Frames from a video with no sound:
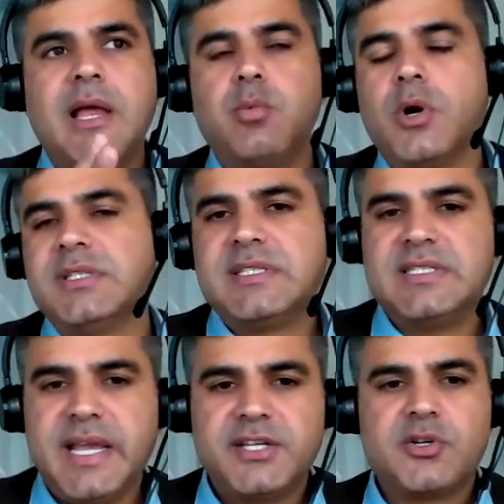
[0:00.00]
at what
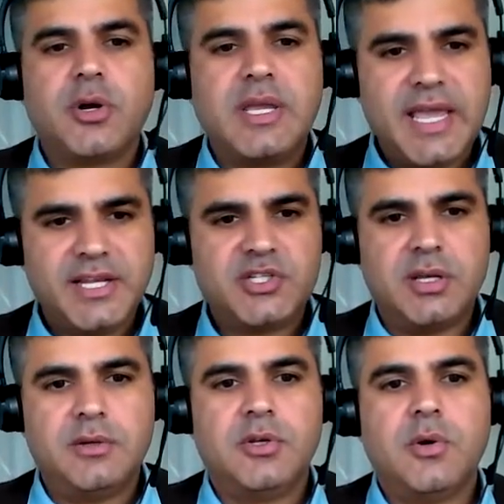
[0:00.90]
stage or
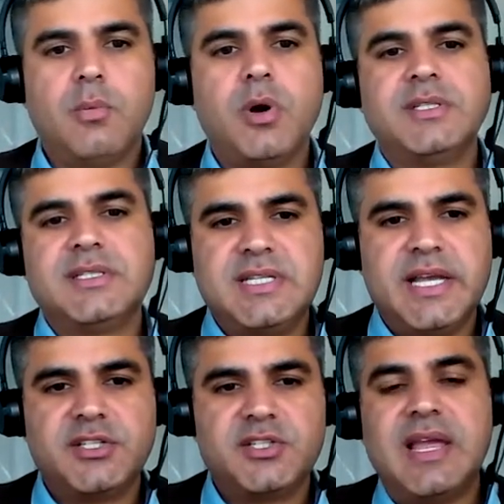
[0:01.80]
gauging, you know, what
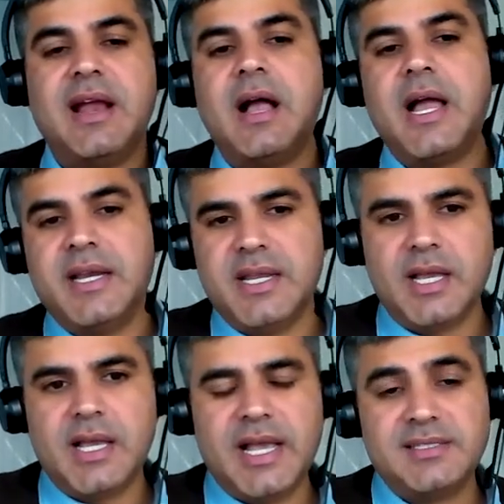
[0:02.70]
stage their
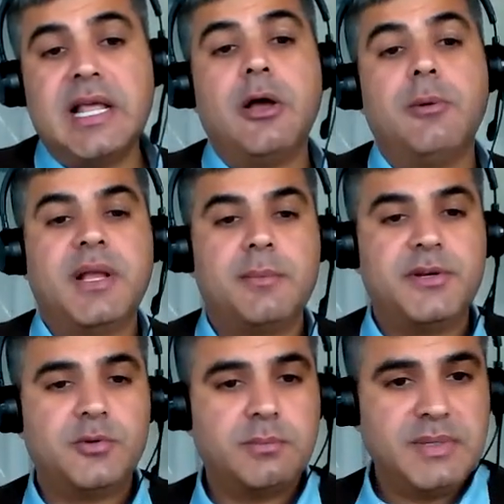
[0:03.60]
idea has now
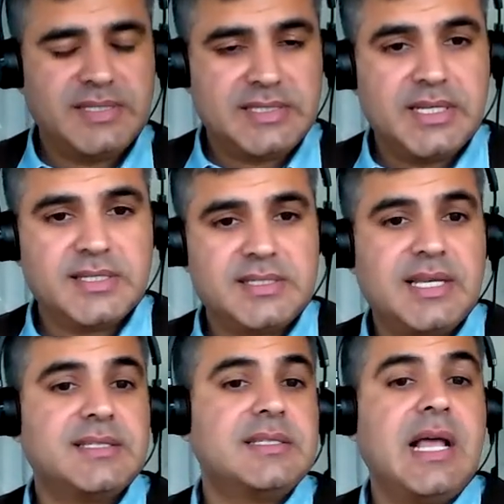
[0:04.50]
become into a business,
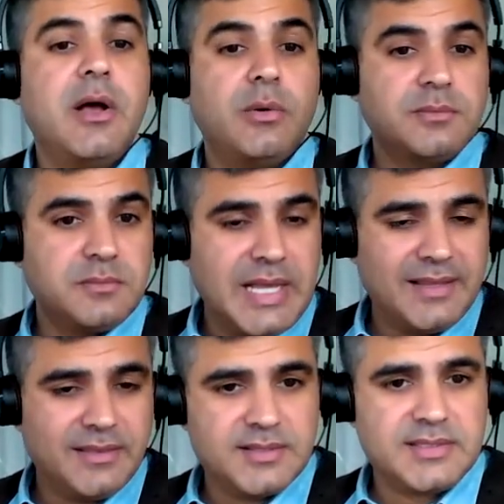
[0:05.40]
is now
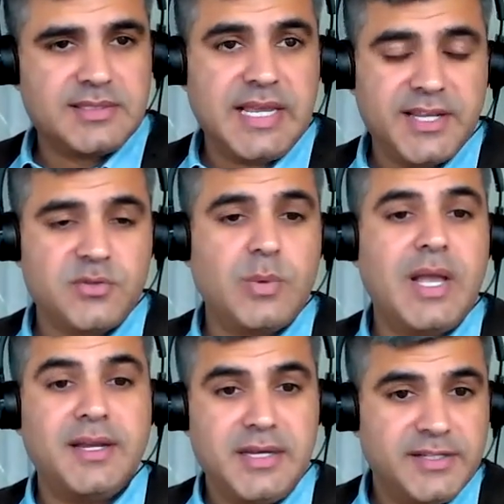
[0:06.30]
at the stage
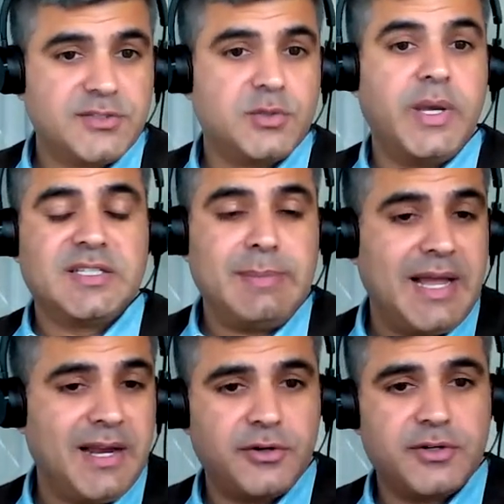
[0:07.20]
where it needs to
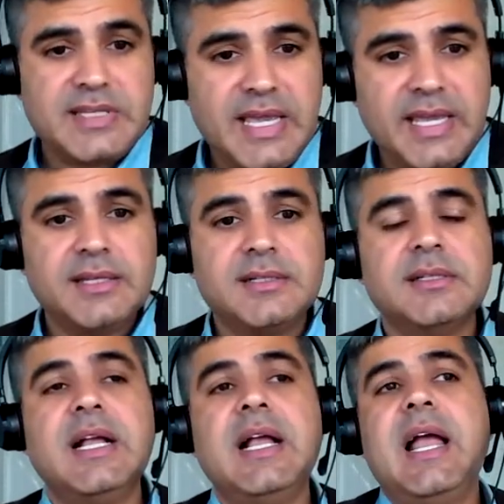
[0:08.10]
expand or
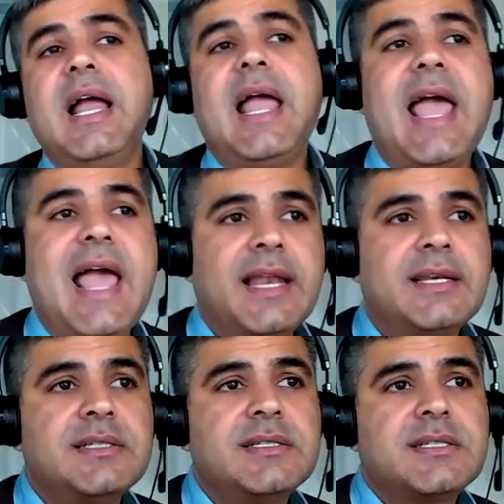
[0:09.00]
scale.
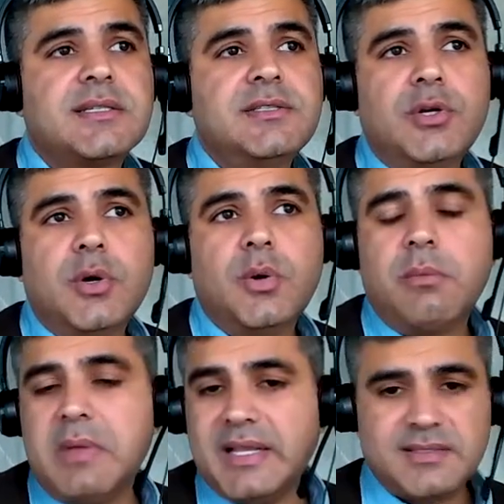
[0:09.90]
And, you
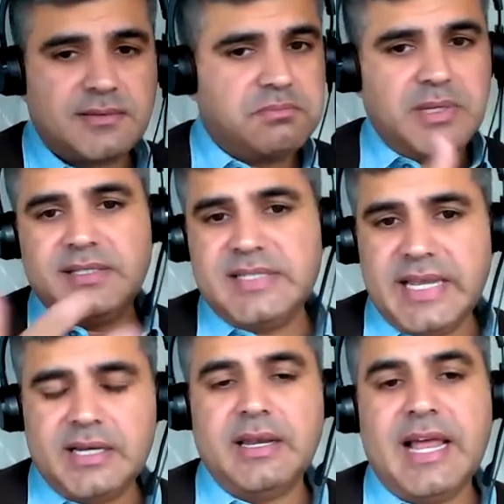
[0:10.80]
know, it's it's
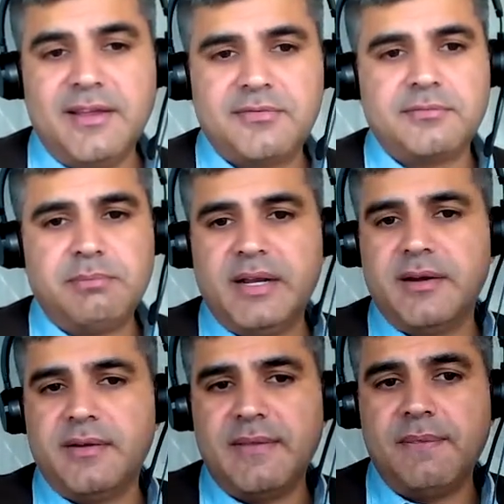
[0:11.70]
taken a life
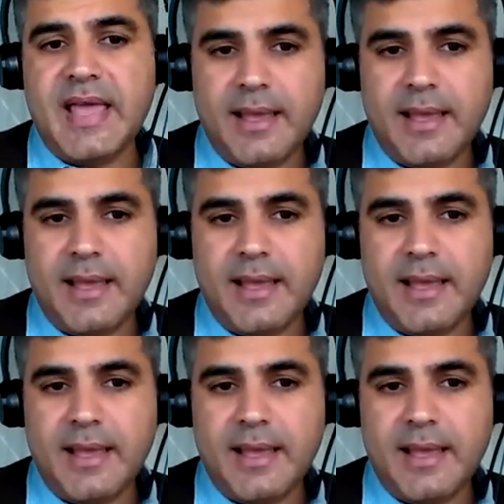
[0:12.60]
bigger than